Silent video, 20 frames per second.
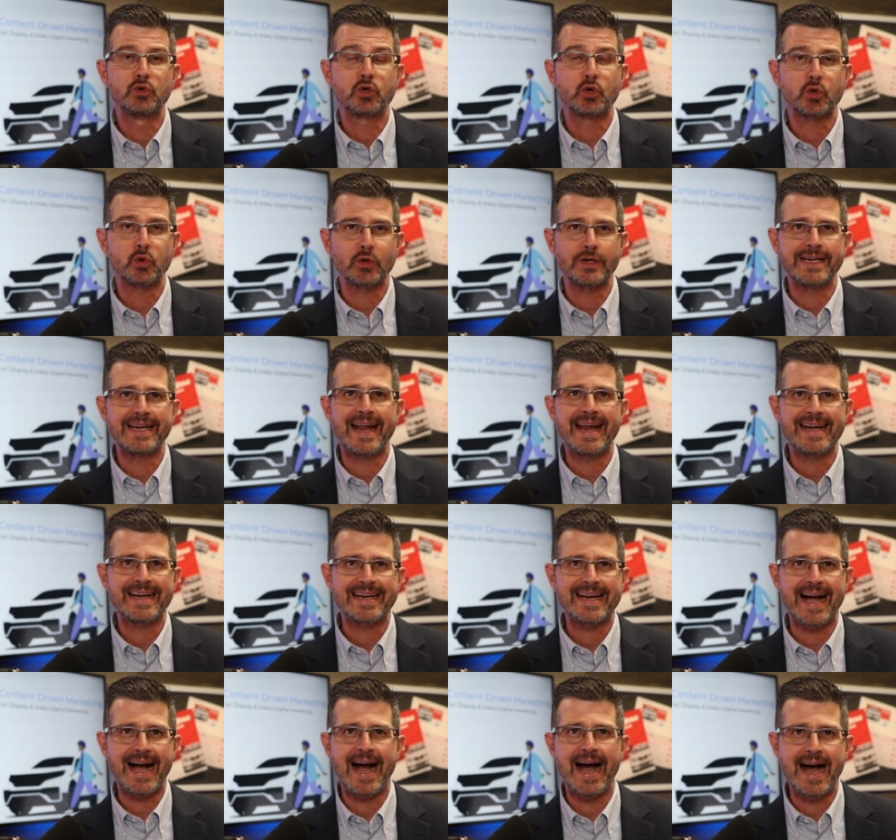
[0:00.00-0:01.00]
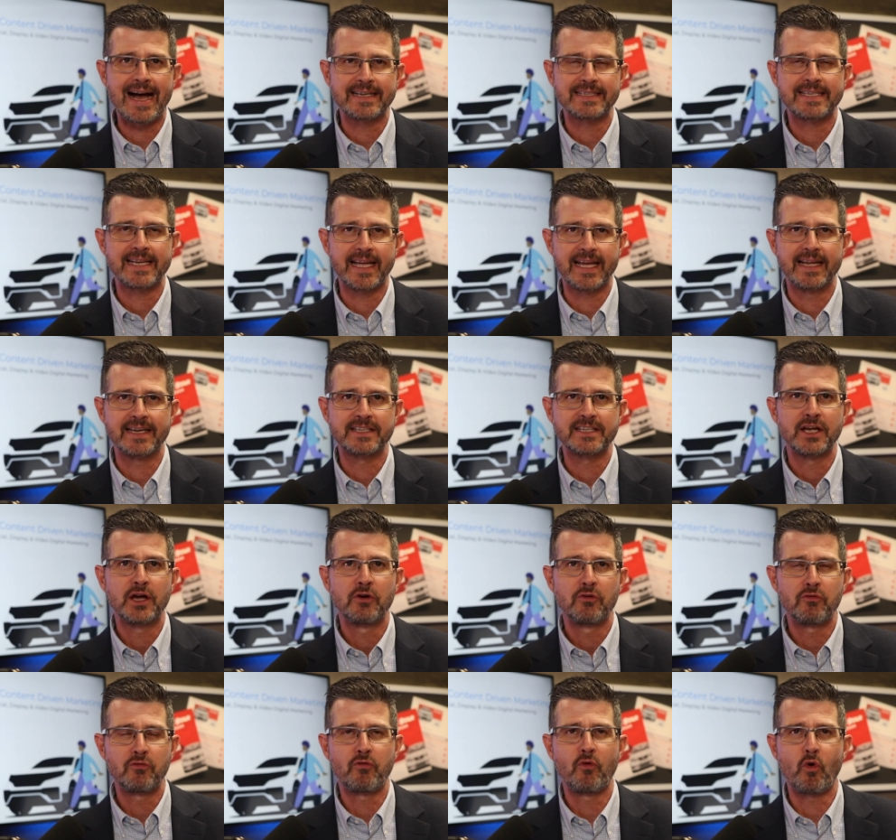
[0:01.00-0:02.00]
create content
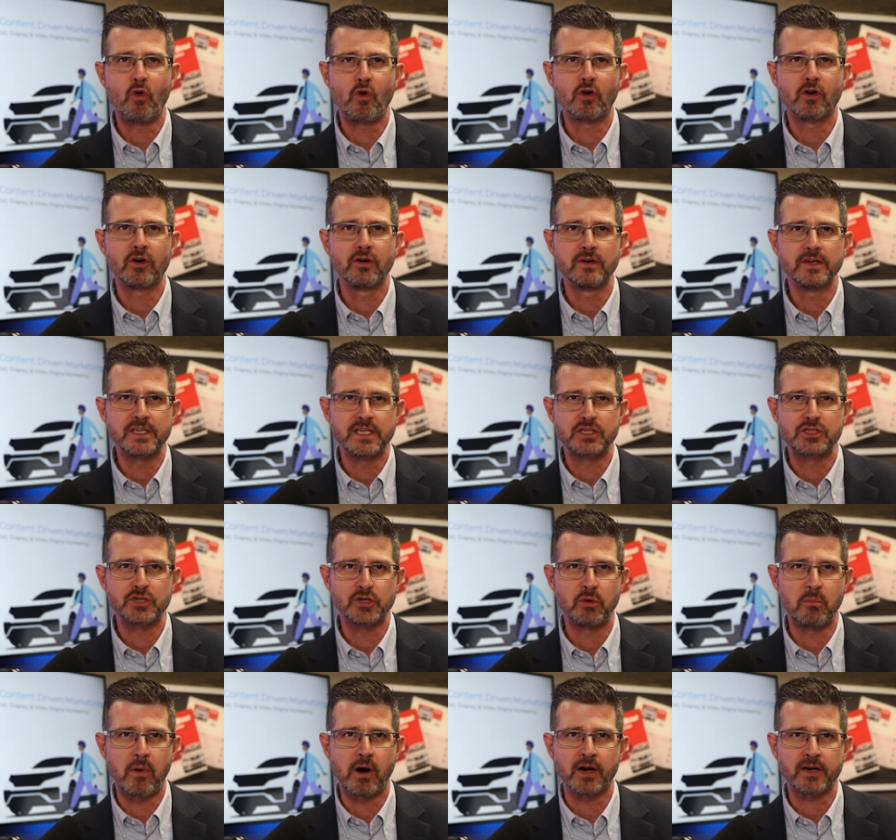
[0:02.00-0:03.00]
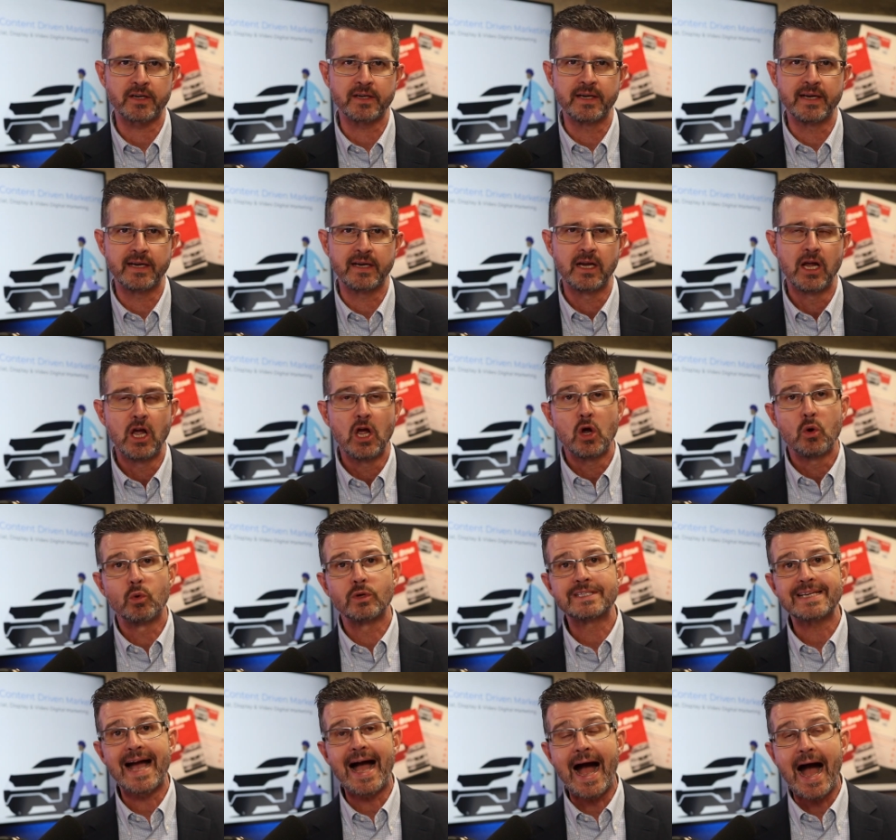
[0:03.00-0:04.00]
for digital marketing,
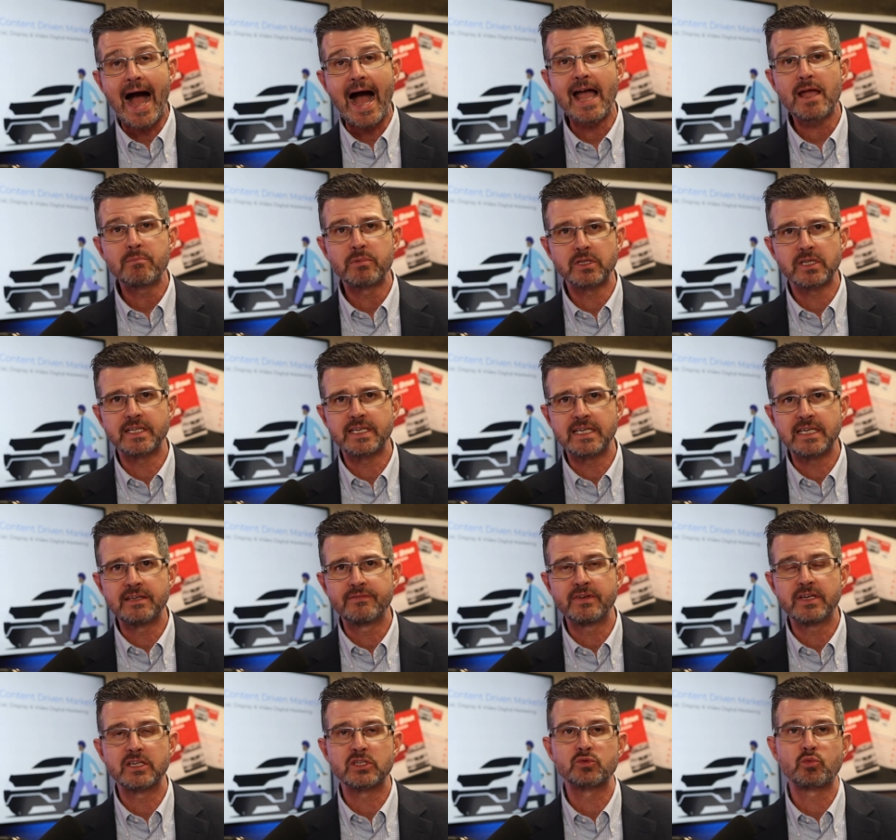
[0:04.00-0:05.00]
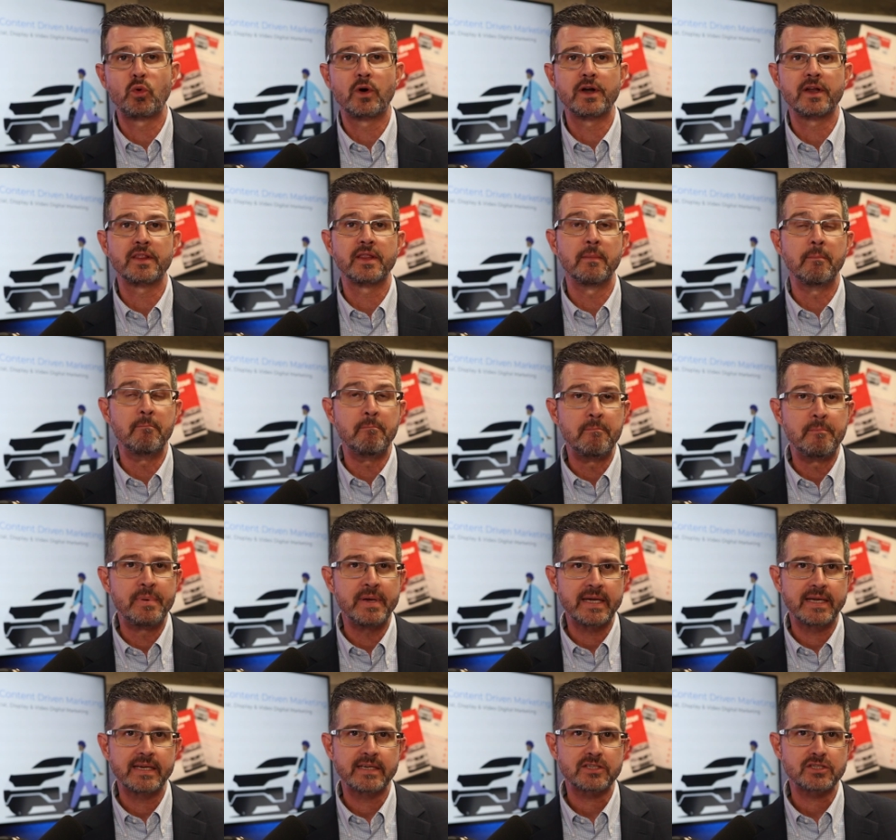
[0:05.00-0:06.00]
which I believe is one of the
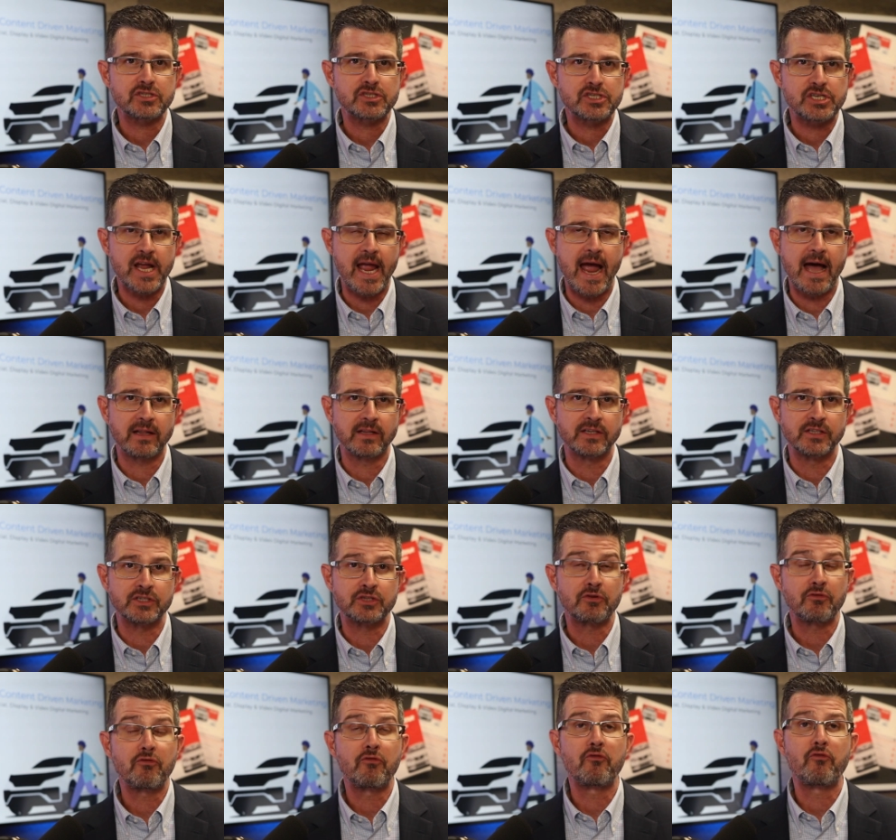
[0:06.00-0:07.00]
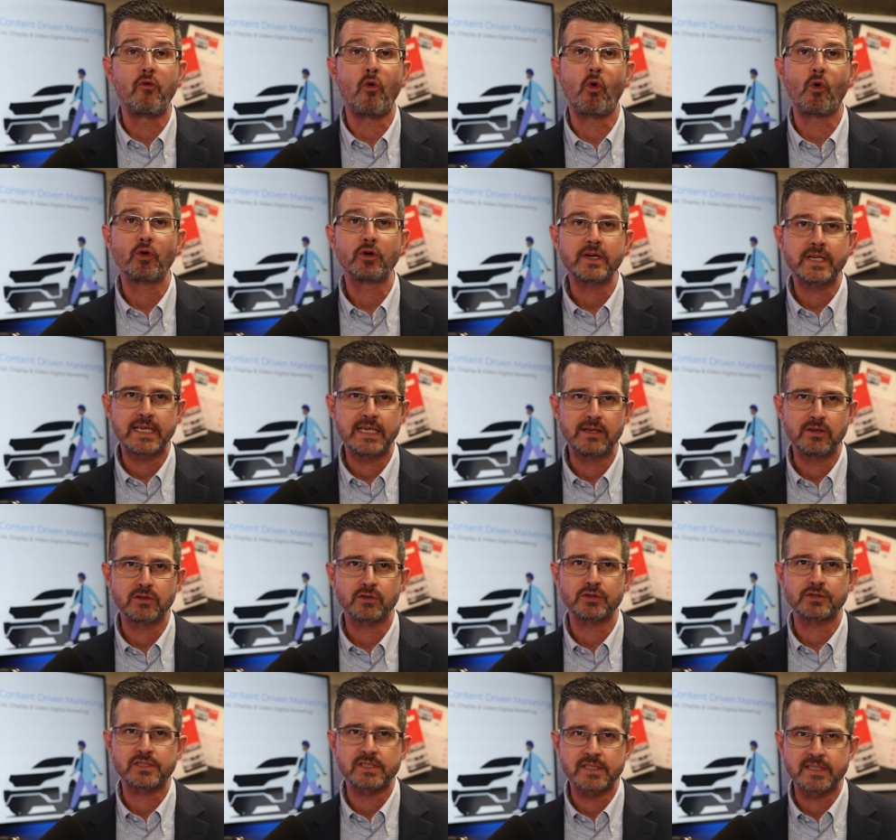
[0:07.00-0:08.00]
biggest challenge for
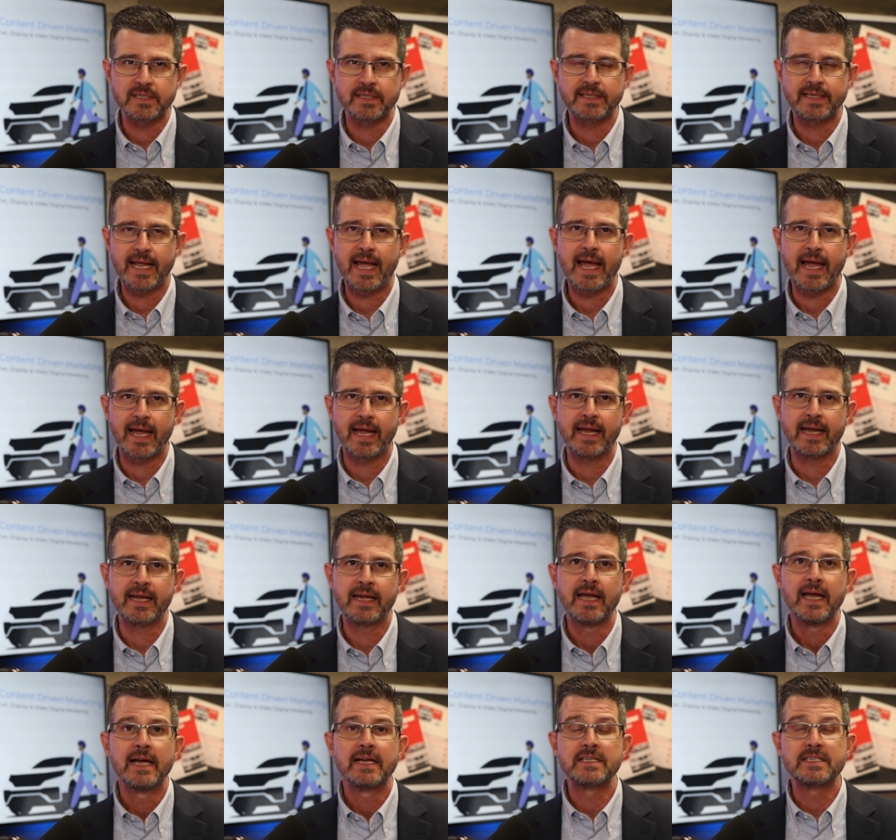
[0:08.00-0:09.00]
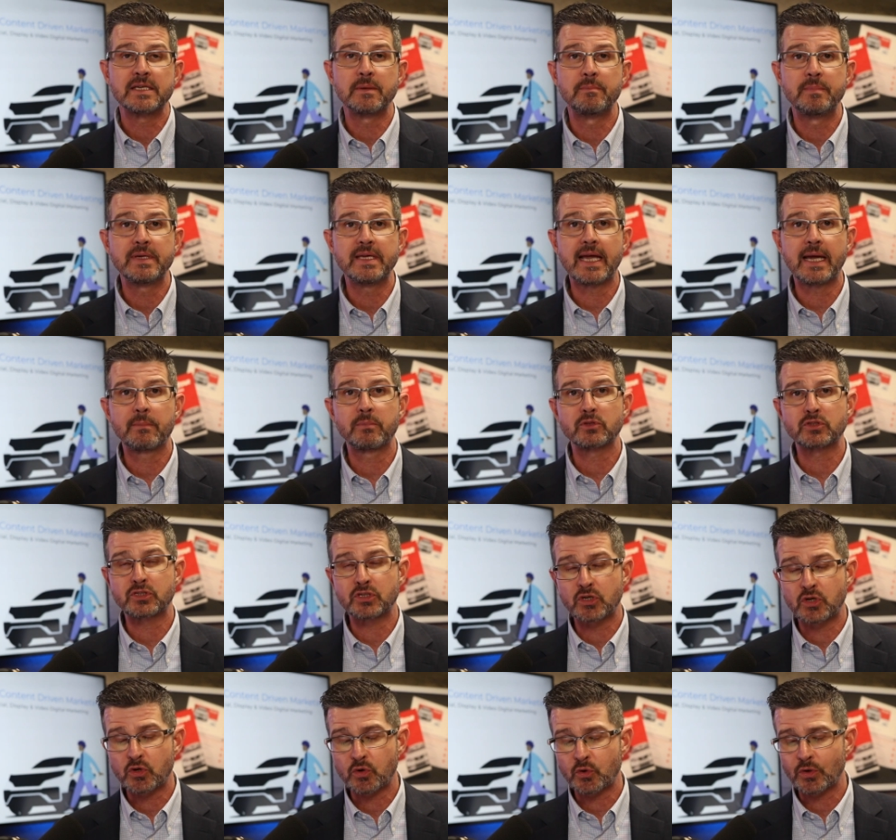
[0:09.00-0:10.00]
dealers today to be able to
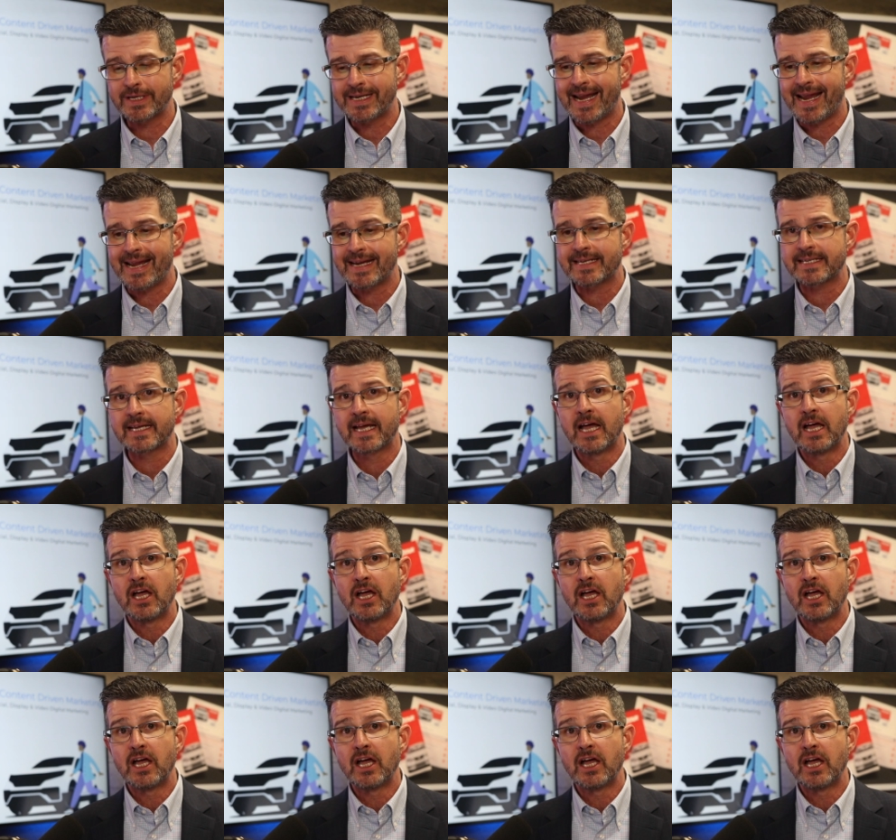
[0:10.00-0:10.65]
create